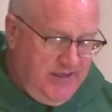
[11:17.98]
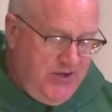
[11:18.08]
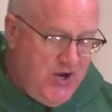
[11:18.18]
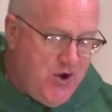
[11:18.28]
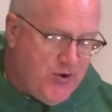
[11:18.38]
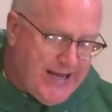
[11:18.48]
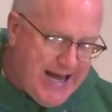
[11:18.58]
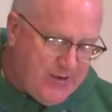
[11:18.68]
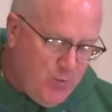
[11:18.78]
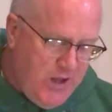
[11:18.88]
No,
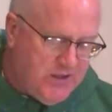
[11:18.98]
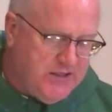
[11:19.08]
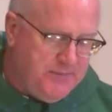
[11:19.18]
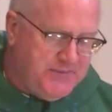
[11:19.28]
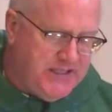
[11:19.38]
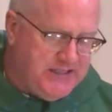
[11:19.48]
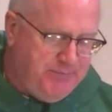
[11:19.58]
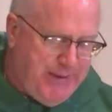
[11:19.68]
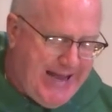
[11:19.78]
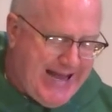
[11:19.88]
God welcomes us
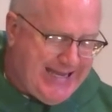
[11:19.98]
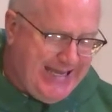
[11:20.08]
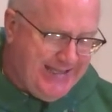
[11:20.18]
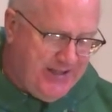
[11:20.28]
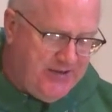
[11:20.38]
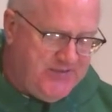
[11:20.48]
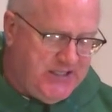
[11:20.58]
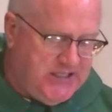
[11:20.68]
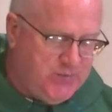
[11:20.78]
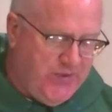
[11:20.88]
back and loves
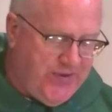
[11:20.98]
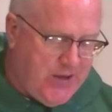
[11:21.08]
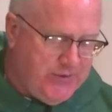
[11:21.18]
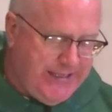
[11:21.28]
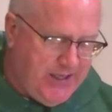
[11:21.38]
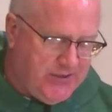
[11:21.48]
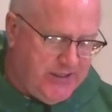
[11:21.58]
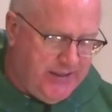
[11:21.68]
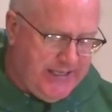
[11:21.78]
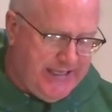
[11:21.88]
us without
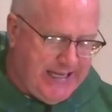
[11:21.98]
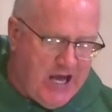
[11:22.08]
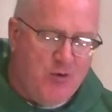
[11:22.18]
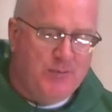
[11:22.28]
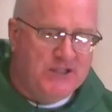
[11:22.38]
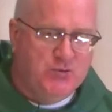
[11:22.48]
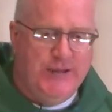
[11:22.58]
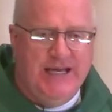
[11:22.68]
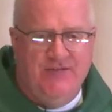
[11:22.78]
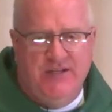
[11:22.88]
calculating how much
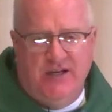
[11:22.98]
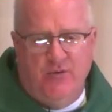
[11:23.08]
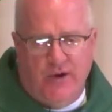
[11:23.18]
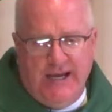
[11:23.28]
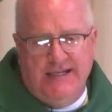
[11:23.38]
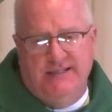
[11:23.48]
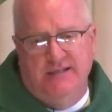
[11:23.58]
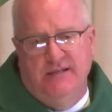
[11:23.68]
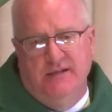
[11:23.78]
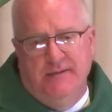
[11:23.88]
we have done right
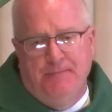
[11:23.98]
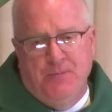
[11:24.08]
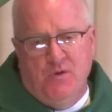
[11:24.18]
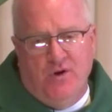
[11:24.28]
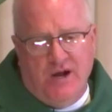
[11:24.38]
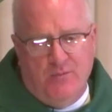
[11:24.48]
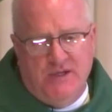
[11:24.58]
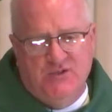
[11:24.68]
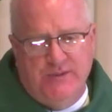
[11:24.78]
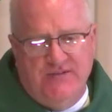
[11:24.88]
or how
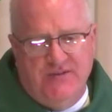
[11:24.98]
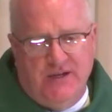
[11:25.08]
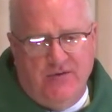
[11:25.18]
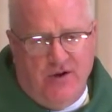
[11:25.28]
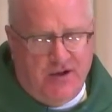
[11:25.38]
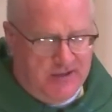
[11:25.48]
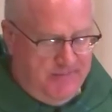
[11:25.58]
much we have done wrong.